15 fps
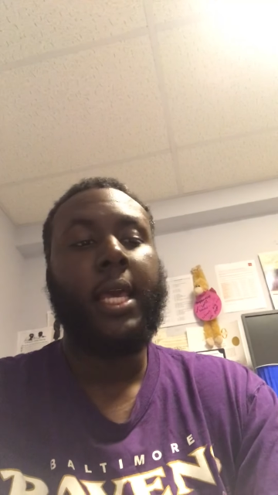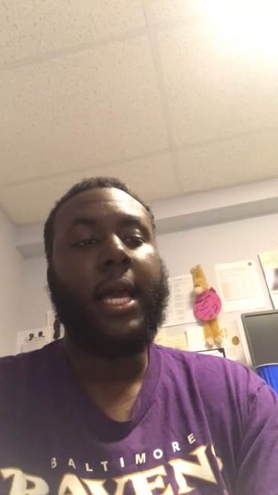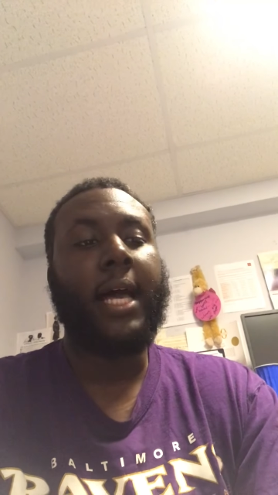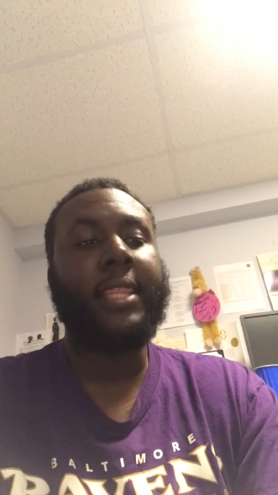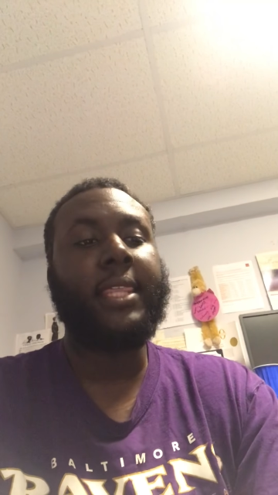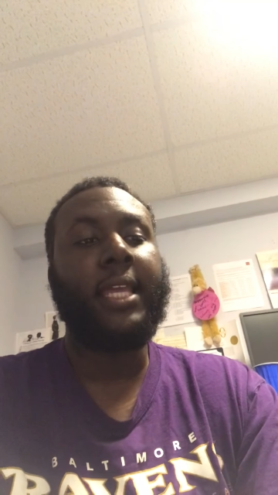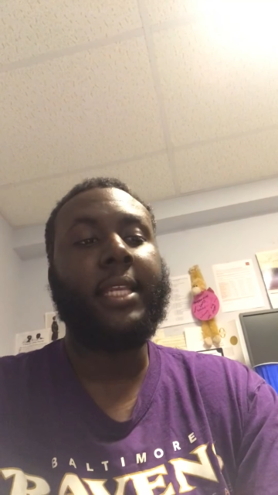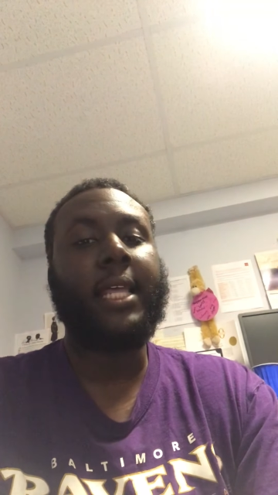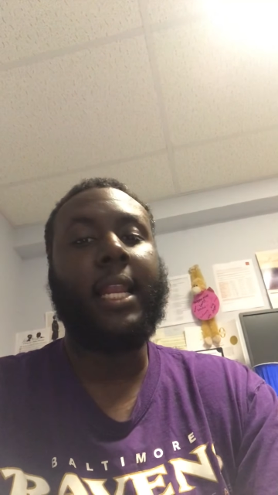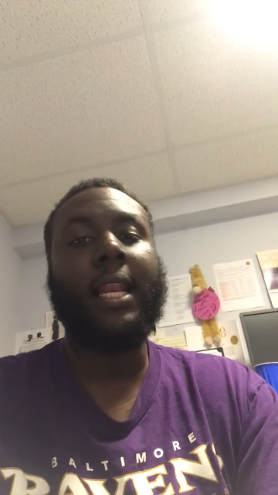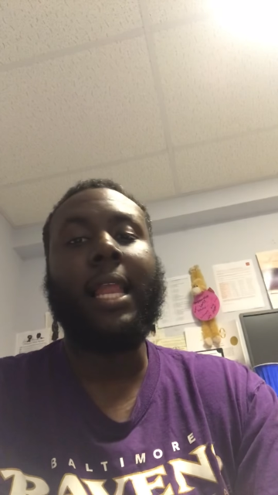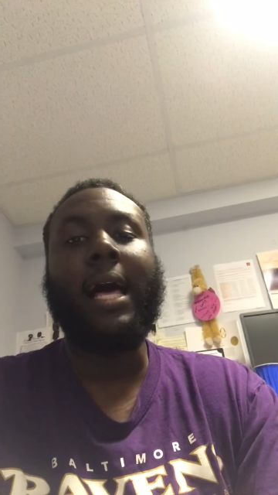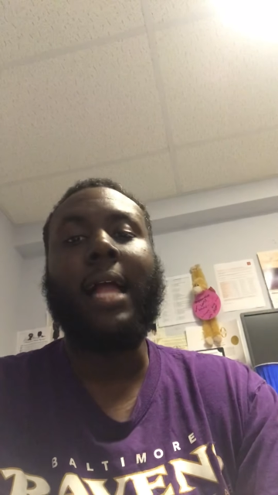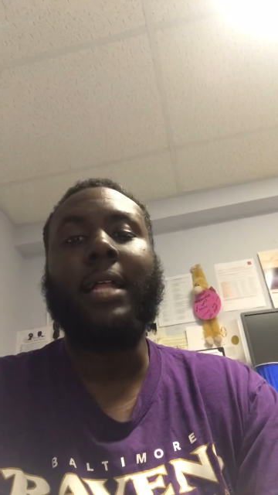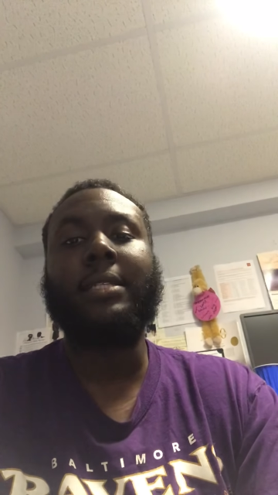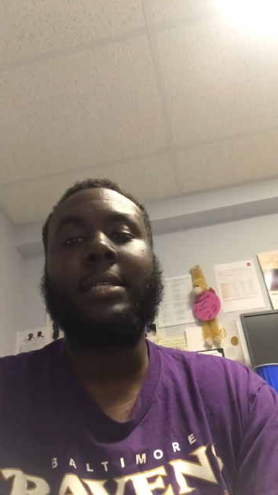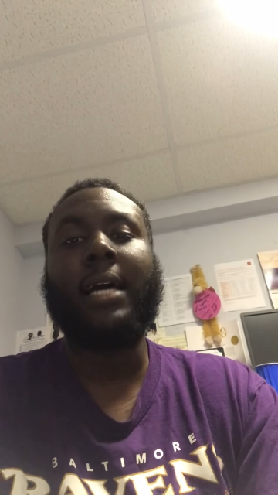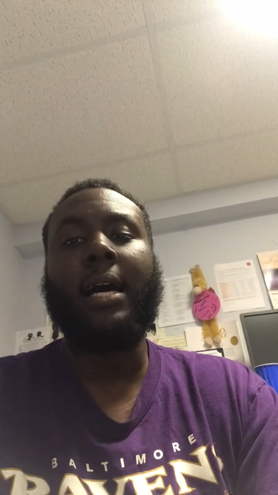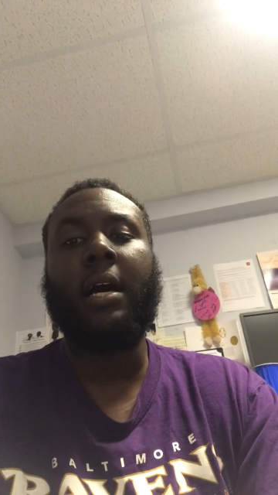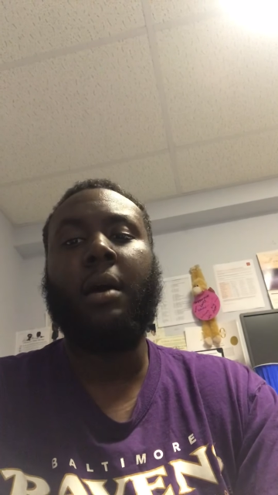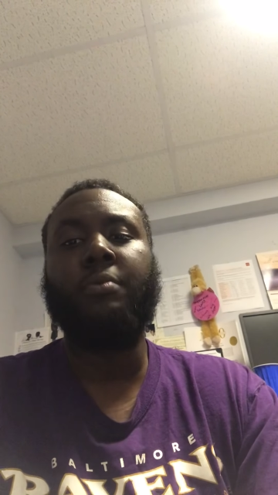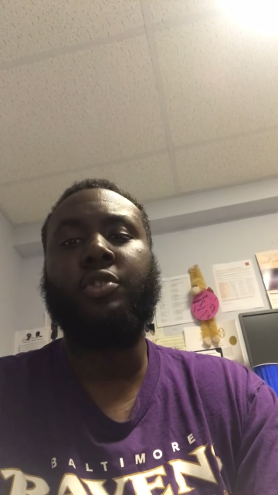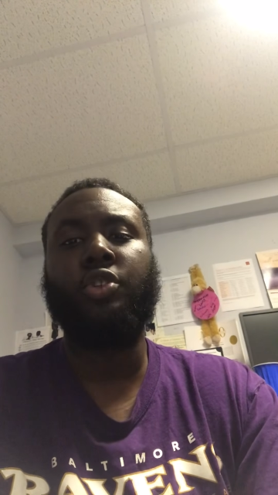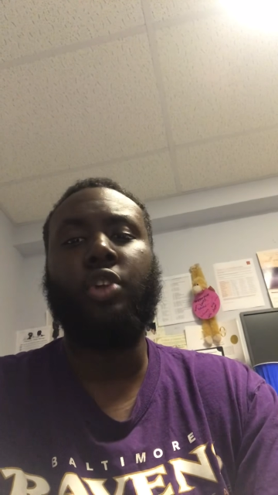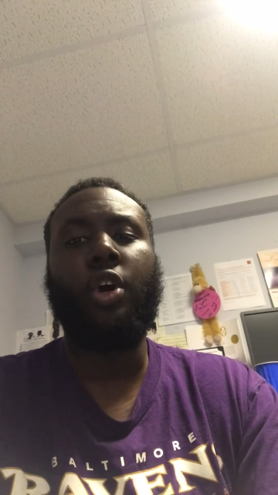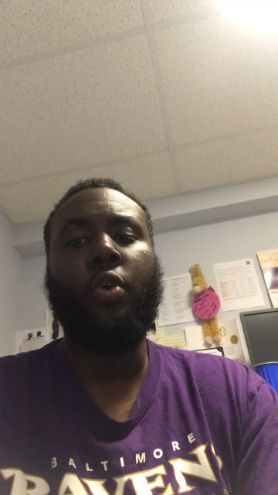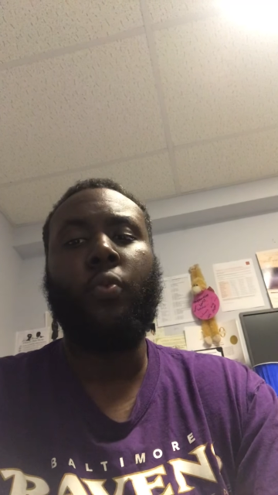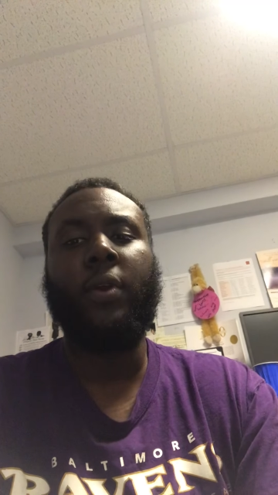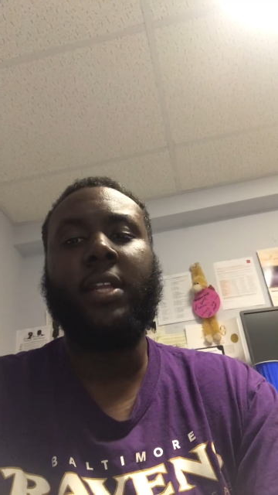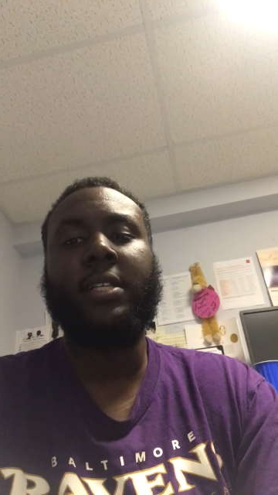I think that a lot of times,
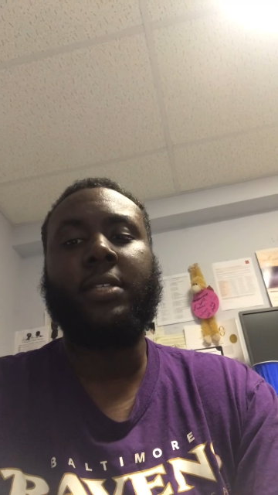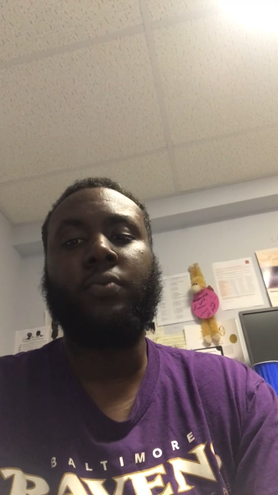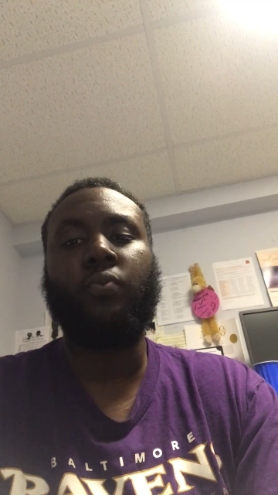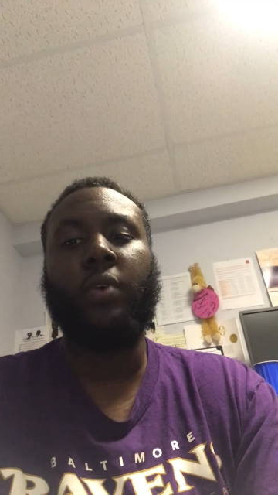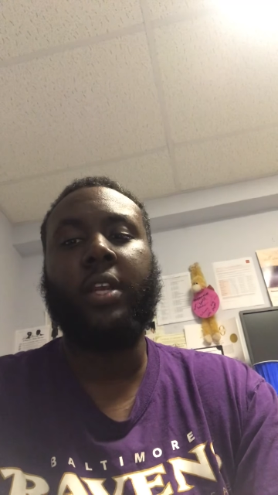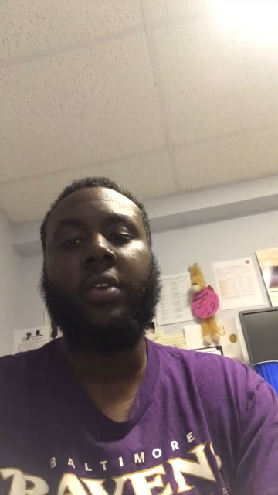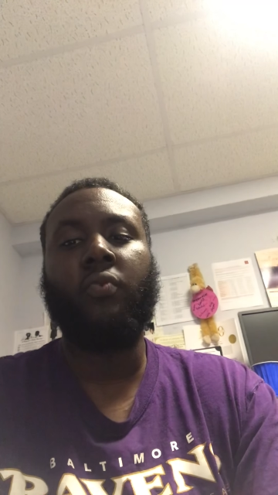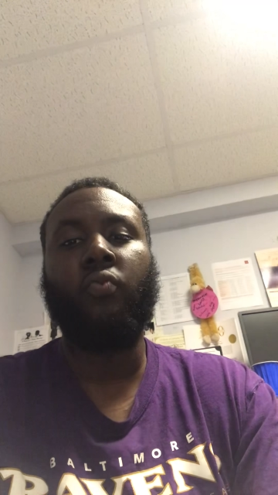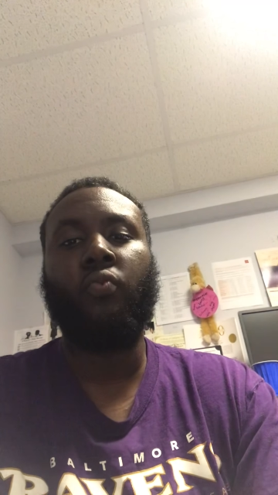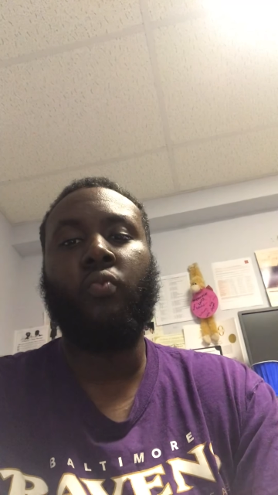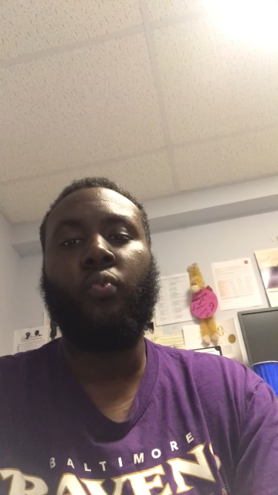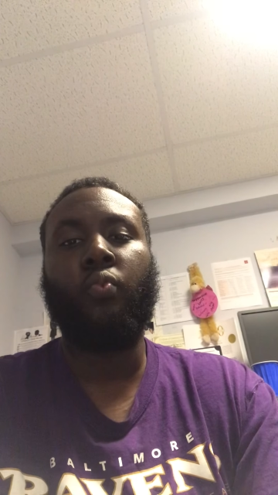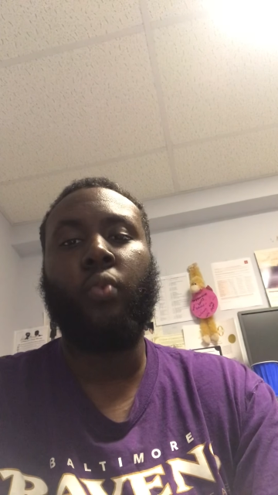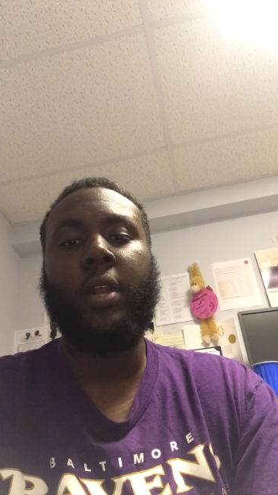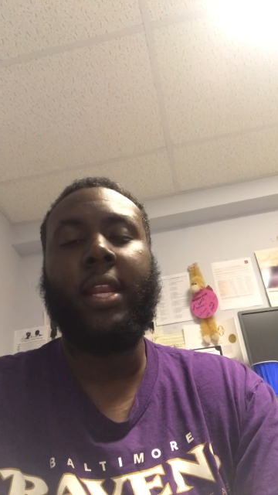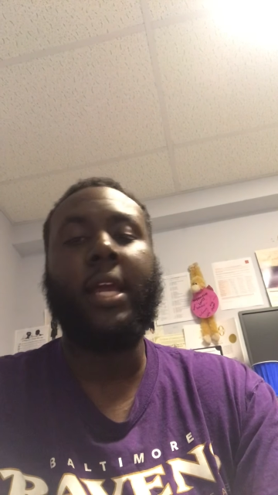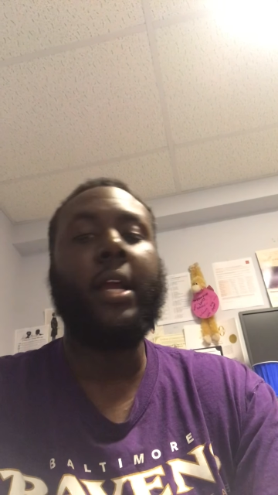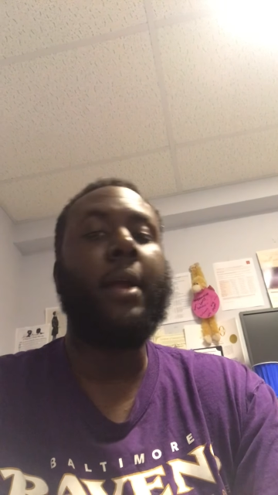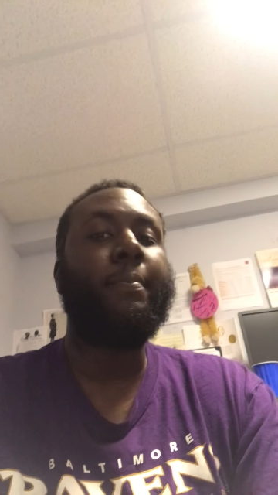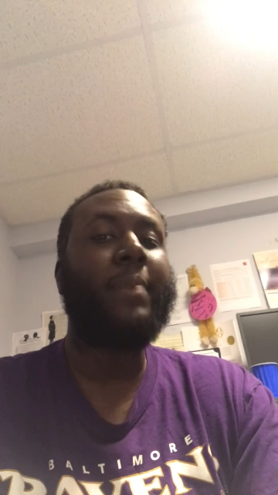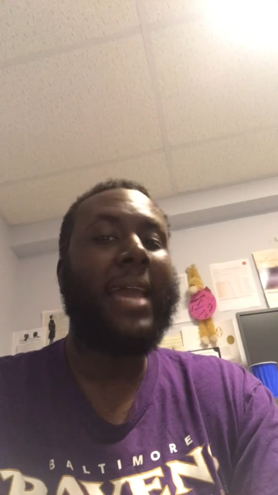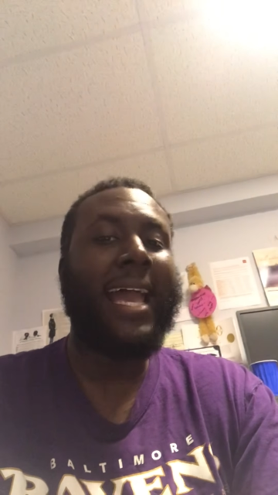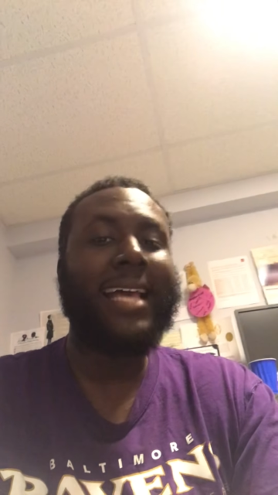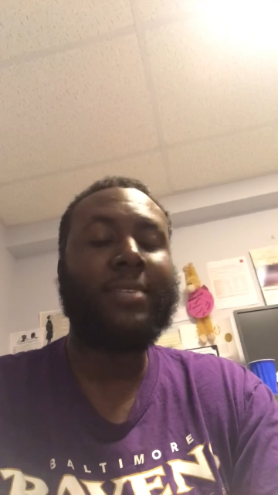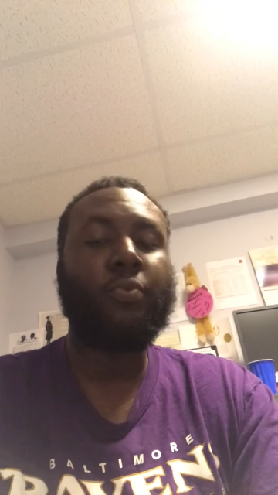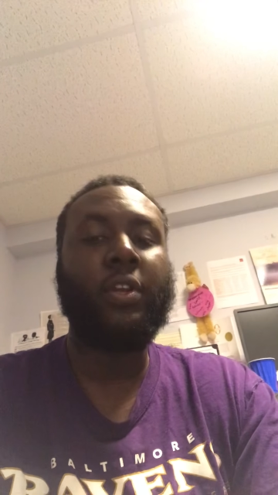when they're at pass,